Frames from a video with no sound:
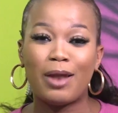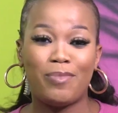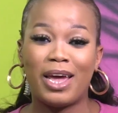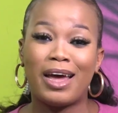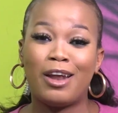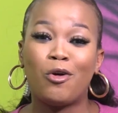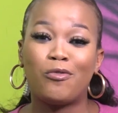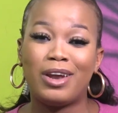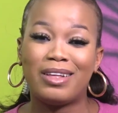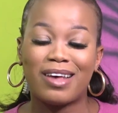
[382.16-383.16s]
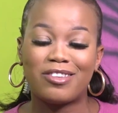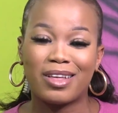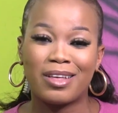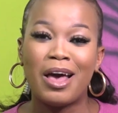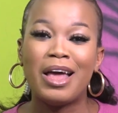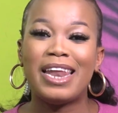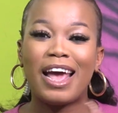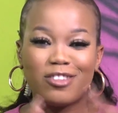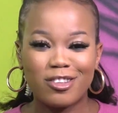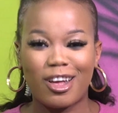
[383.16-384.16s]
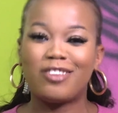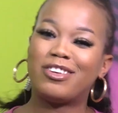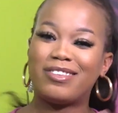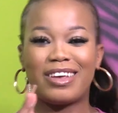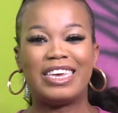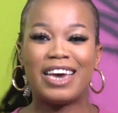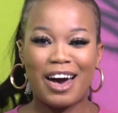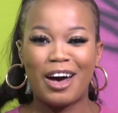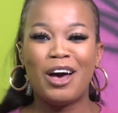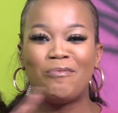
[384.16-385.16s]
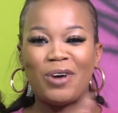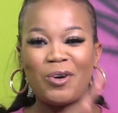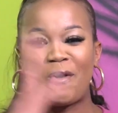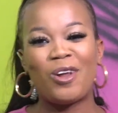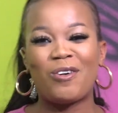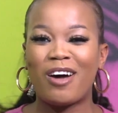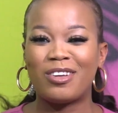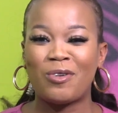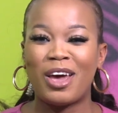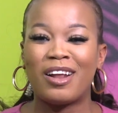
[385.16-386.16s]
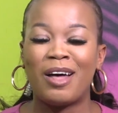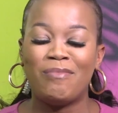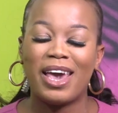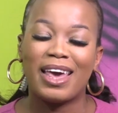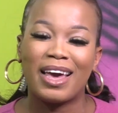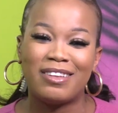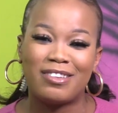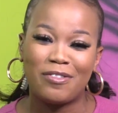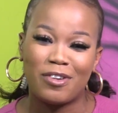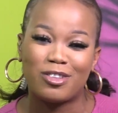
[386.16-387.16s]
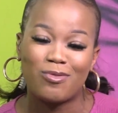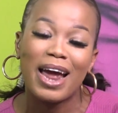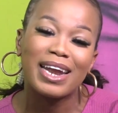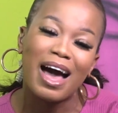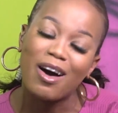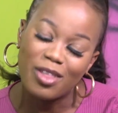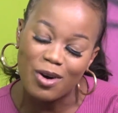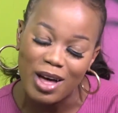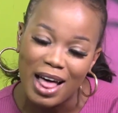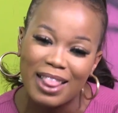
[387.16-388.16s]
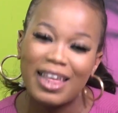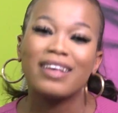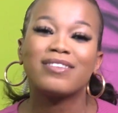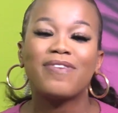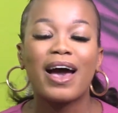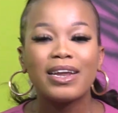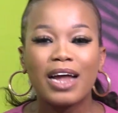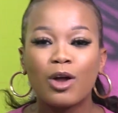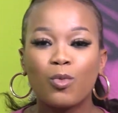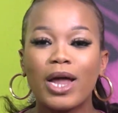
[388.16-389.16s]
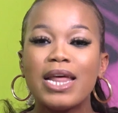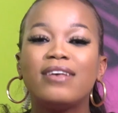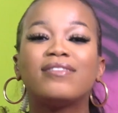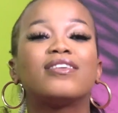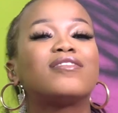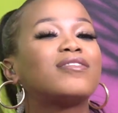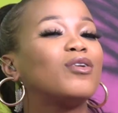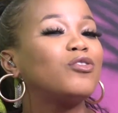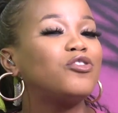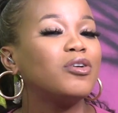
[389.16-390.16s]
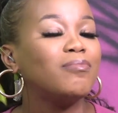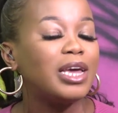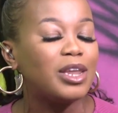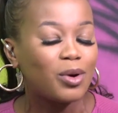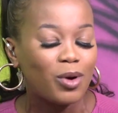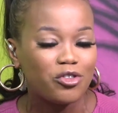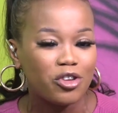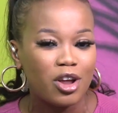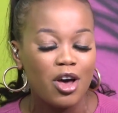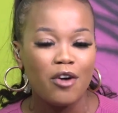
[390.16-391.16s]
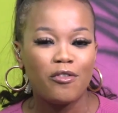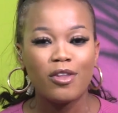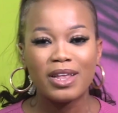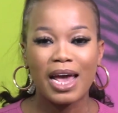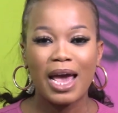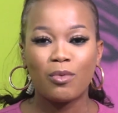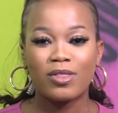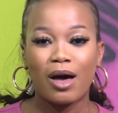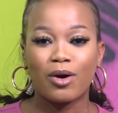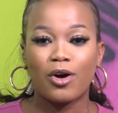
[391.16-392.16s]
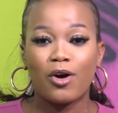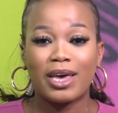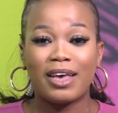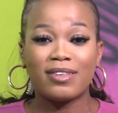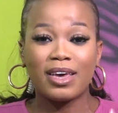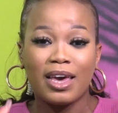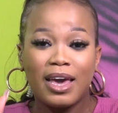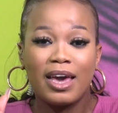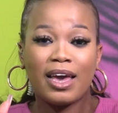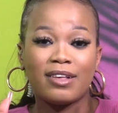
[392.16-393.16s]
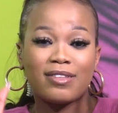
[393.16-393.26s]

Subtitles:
better, and hopefully touching nations, not just here, but all around the world, and making a difference. Right now, though, let us find out what is the social media question for the day with our girl, Kizzy Keys.